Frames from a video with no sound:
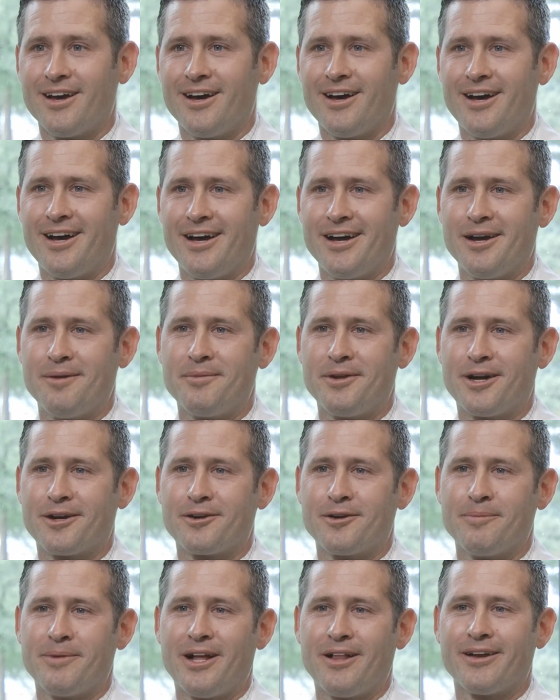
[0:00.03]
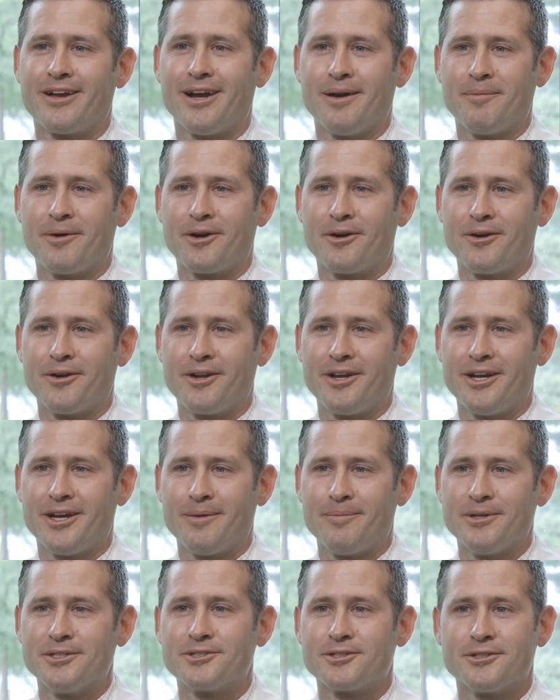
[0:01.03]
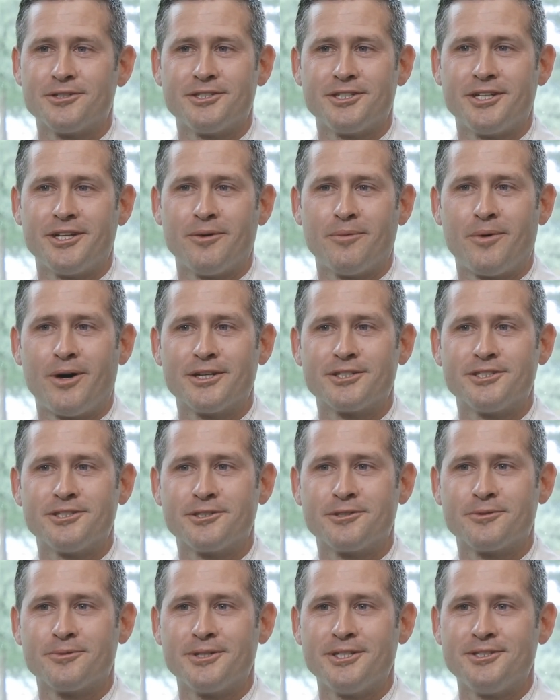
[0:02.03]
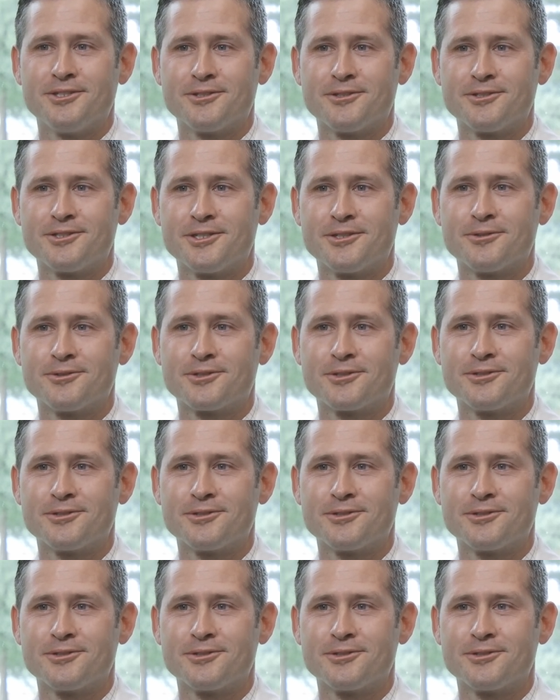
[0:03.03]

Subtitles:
Hi, I'm Dr. Malachi McCurdy. I'm a surgeon at Washington Regional General